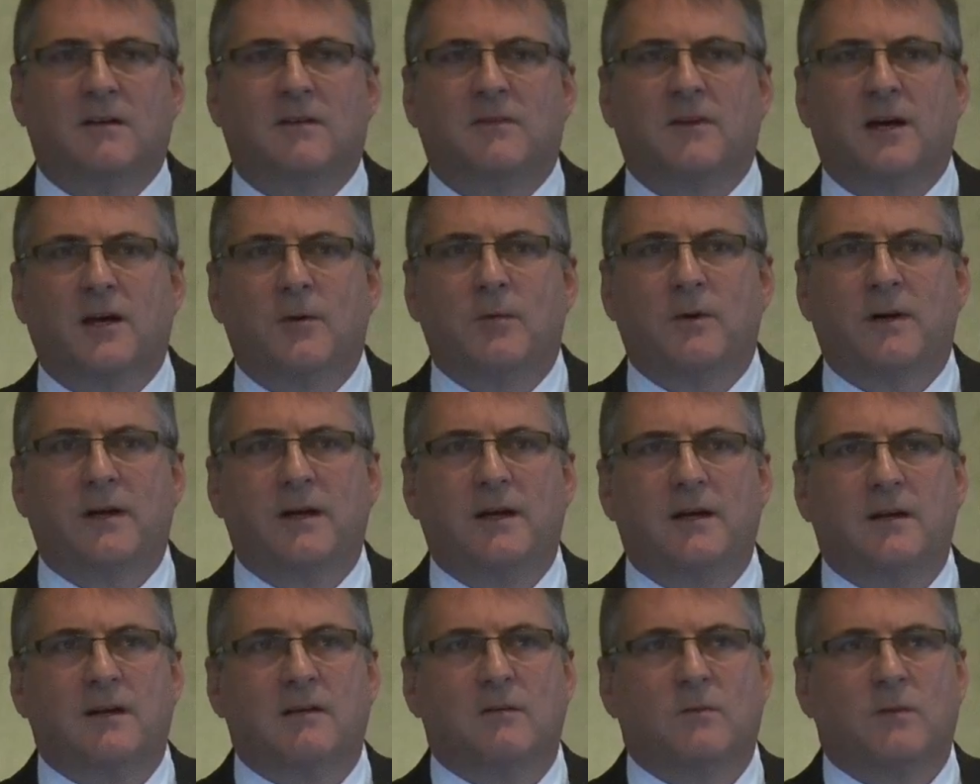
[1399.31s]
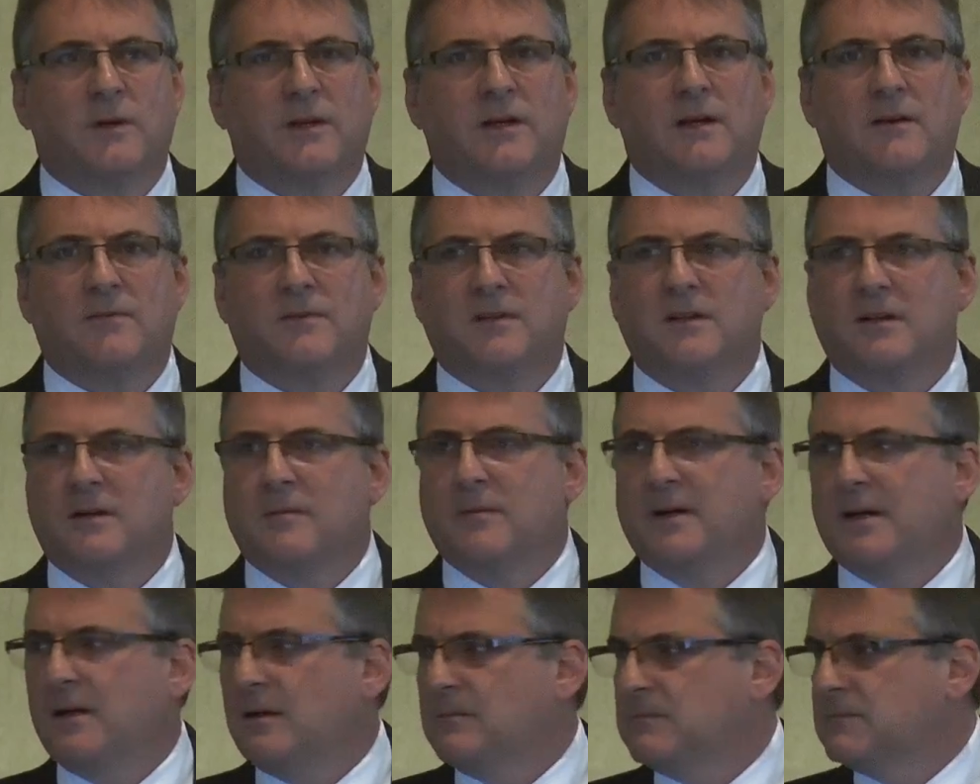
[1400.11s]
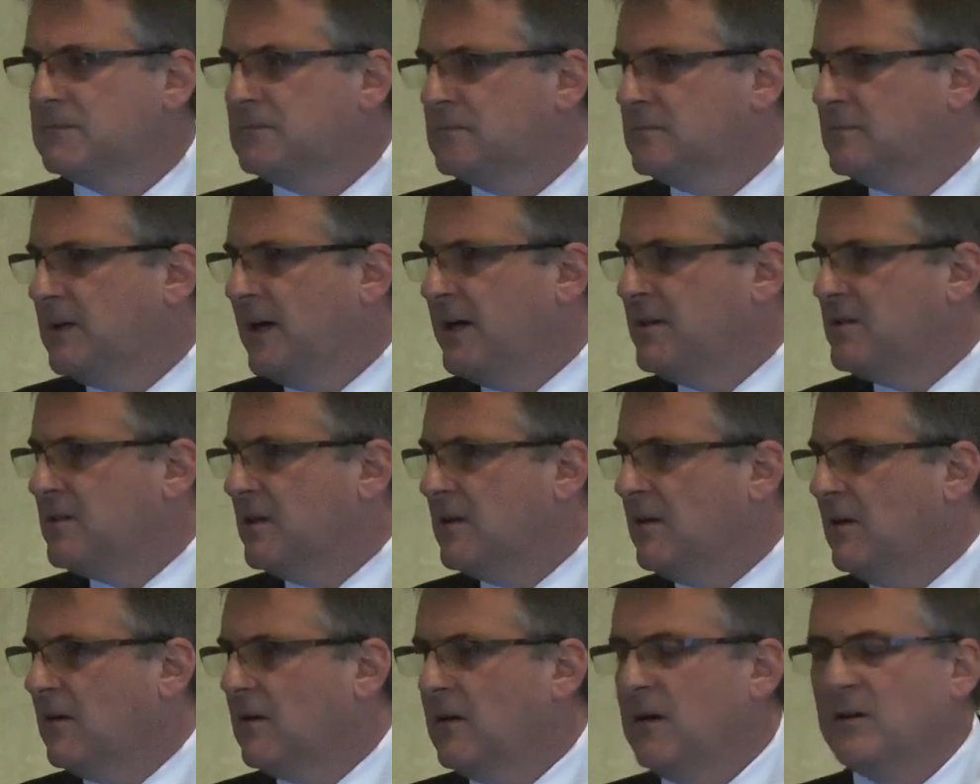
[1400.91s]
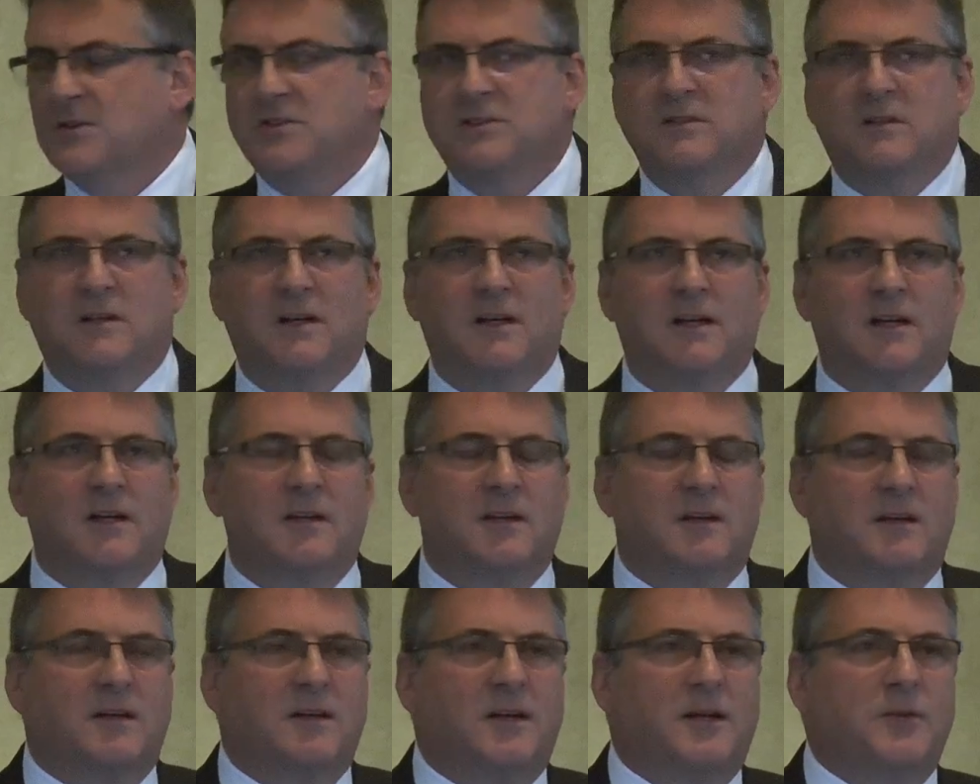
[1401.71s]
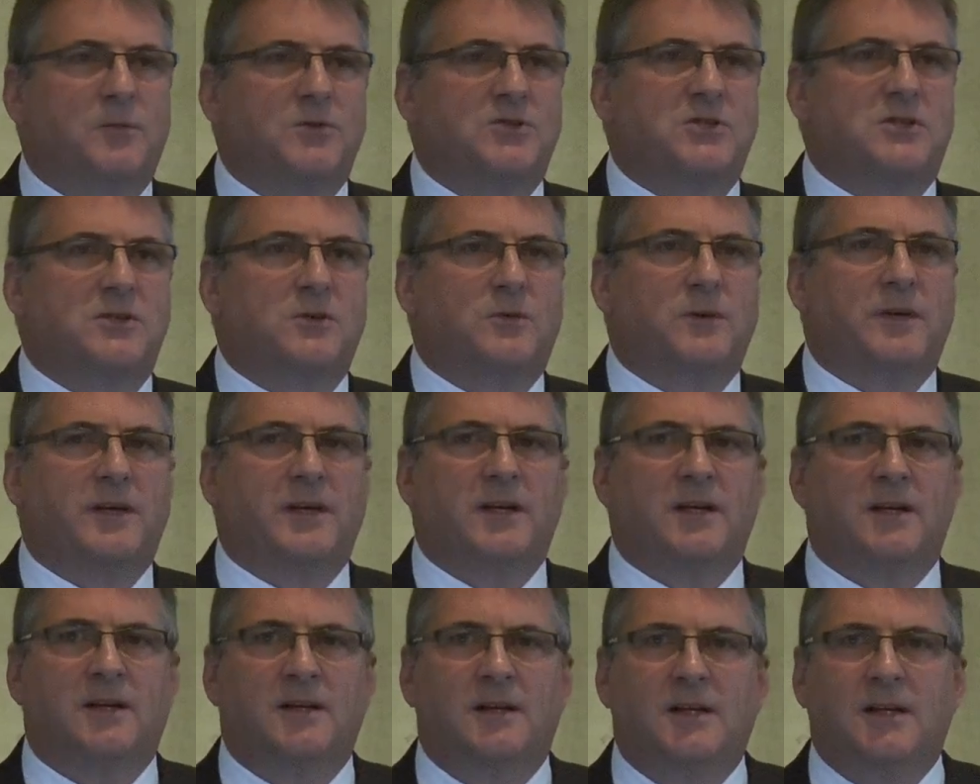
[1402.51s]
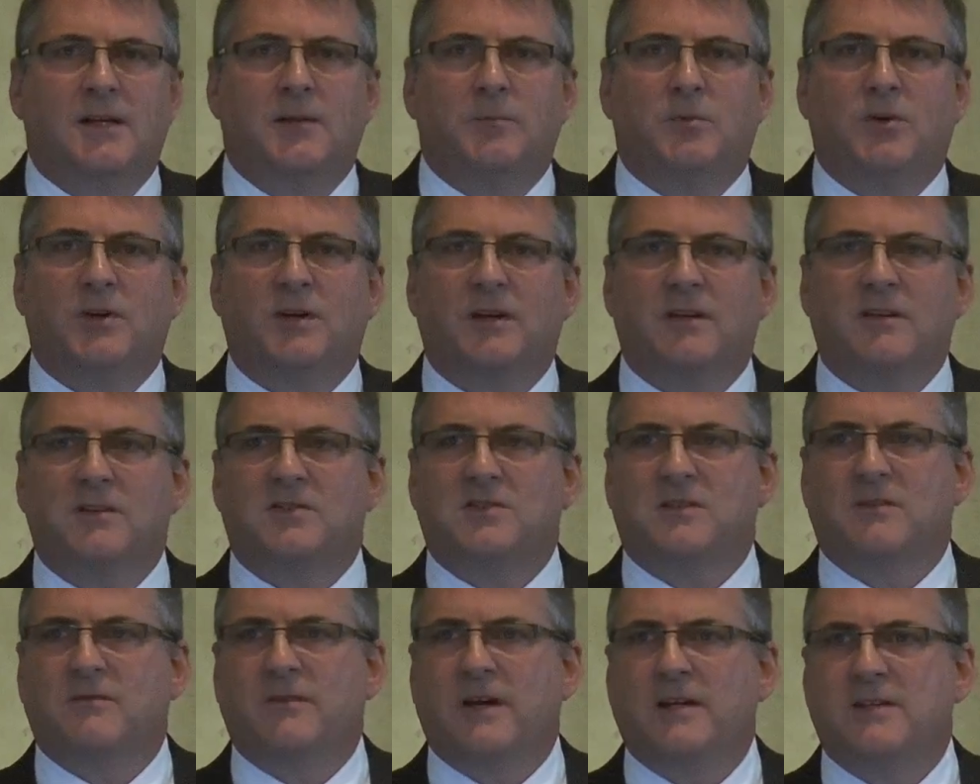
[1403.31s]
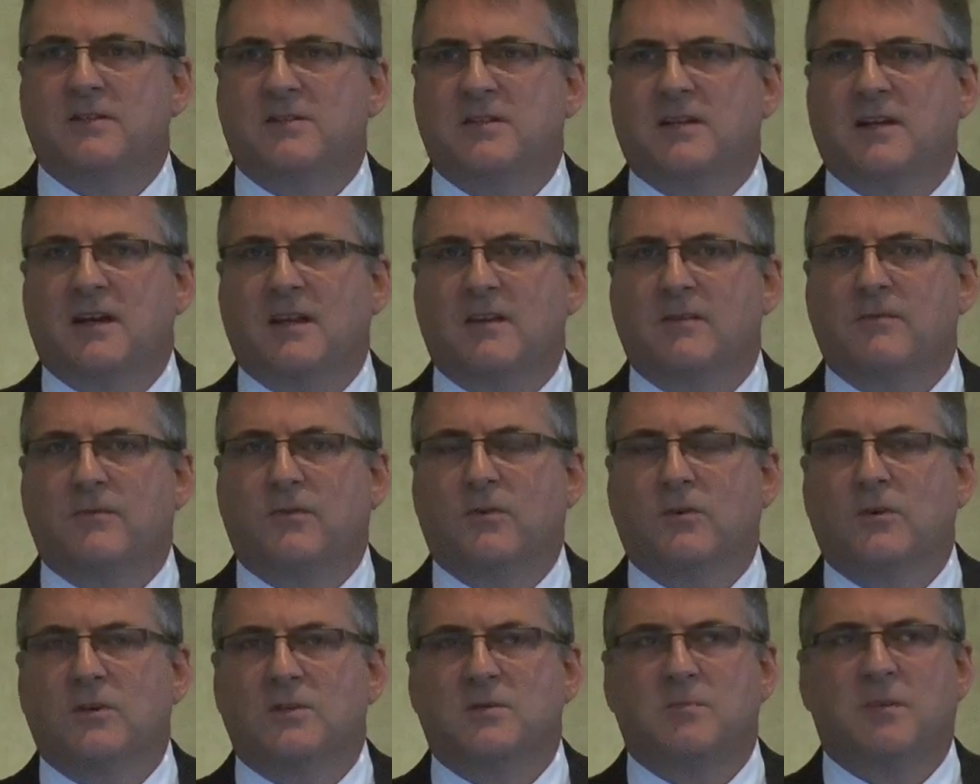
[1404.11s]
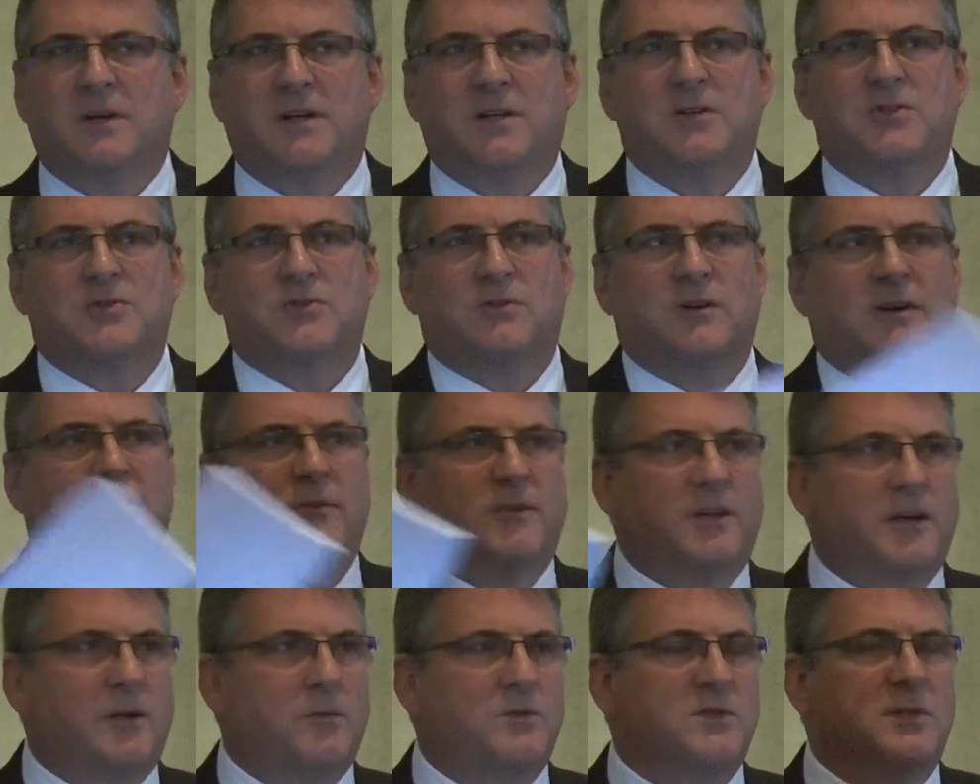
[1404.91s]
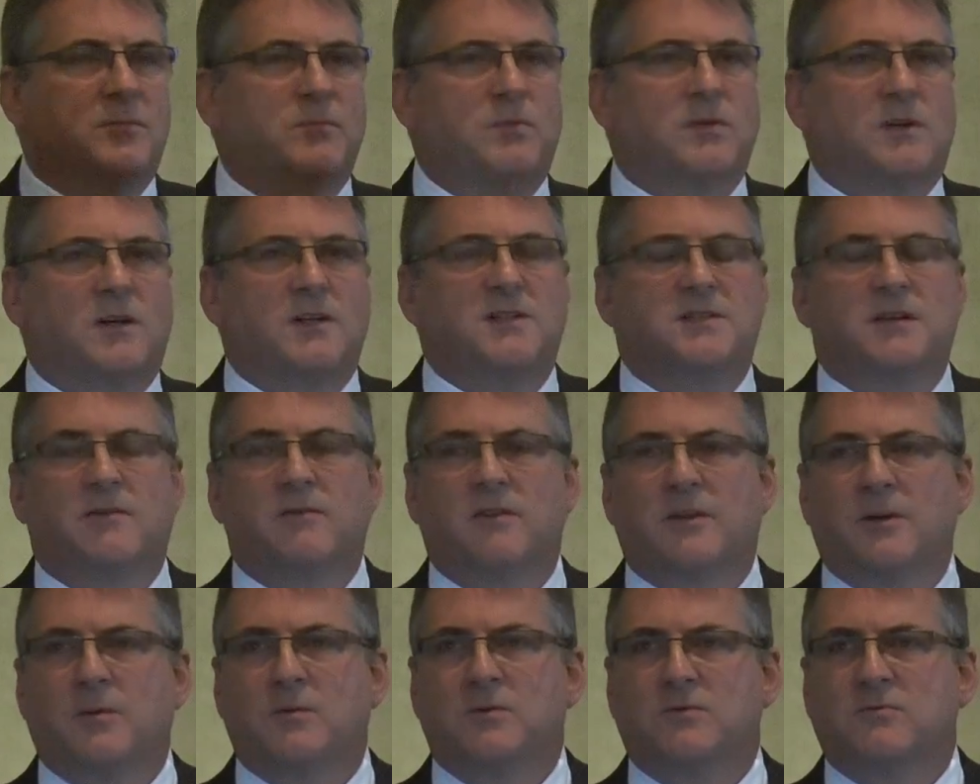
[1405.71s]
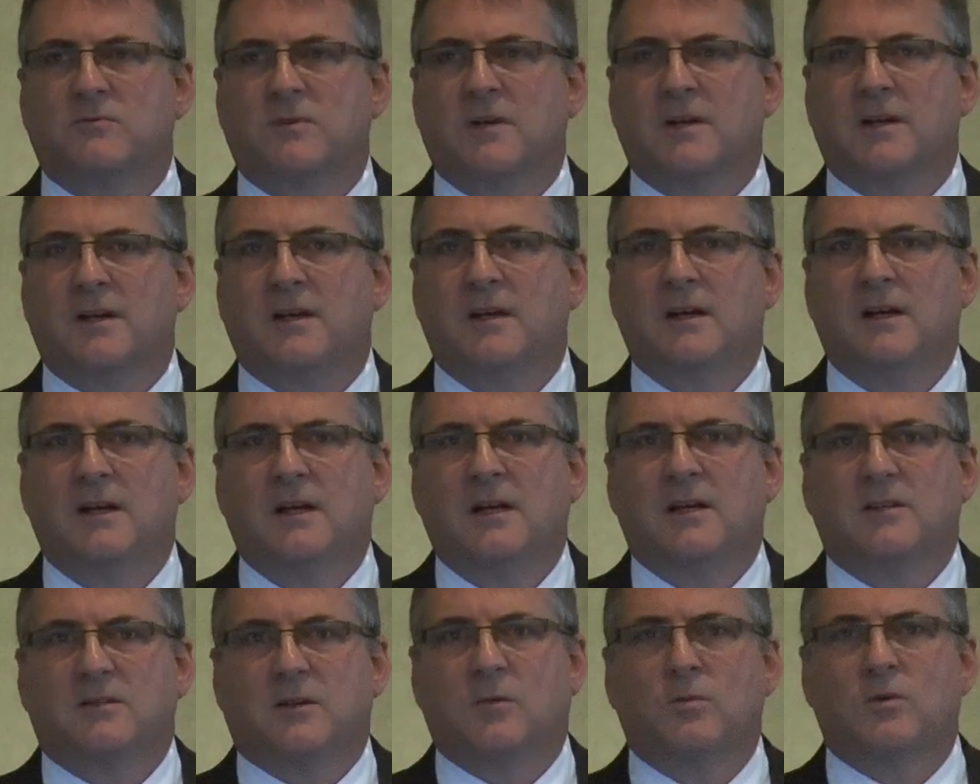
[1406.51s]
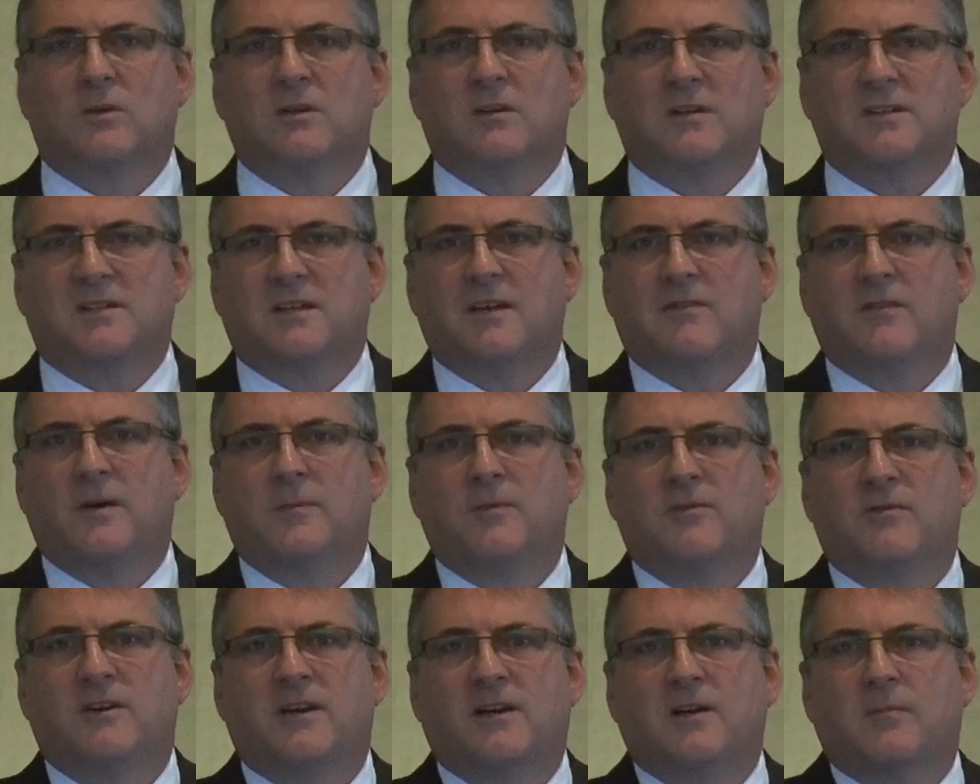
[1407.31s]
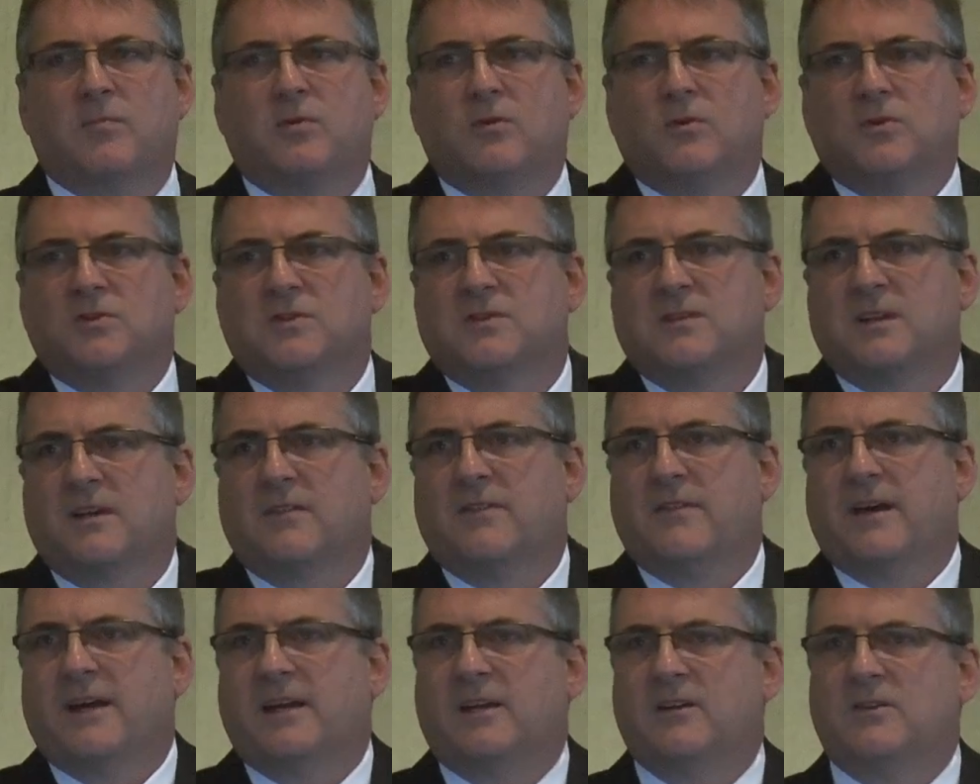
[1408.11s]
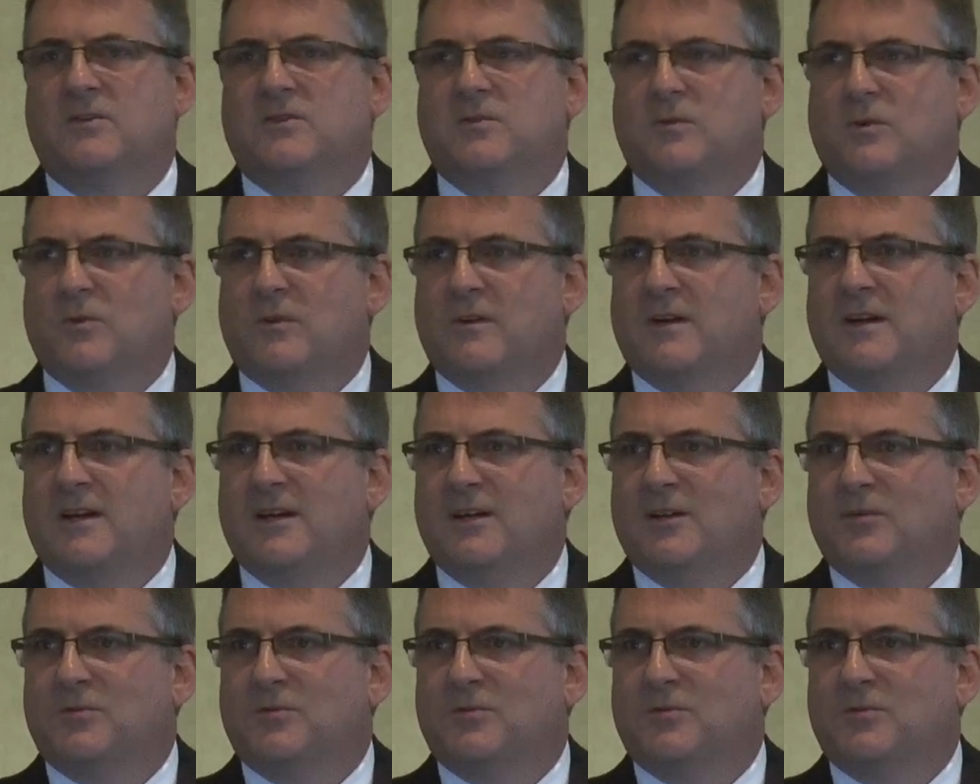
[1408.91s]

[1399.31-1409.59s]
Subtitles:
They were here, we left here about 8 o'clock last night, and they were still here putting this event together for us, making sure everything was in place, everything was ready. So I would like to give them a round of applause and say thank you to all of them.